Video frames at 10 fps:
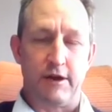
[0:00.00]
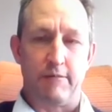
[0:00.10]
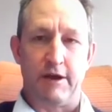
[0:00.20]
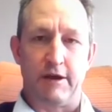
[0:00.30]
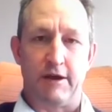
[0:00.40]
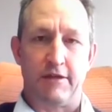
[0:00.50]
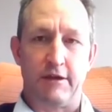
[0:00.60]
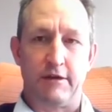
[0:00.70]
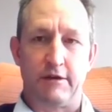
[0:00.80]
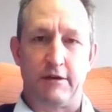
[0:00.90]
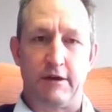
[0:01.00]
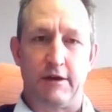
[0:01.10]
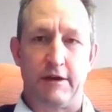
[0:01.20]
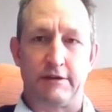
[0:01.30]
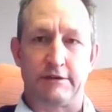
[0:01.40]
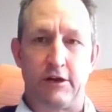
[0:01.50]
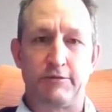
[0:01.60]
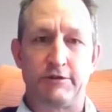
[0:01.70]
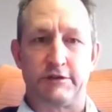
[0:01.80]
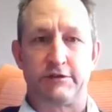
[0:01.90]
and I think that has
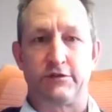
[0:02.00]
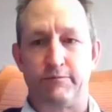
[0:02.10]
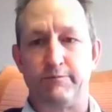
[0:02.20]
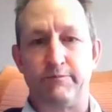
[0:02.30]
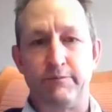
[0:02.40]
helped us to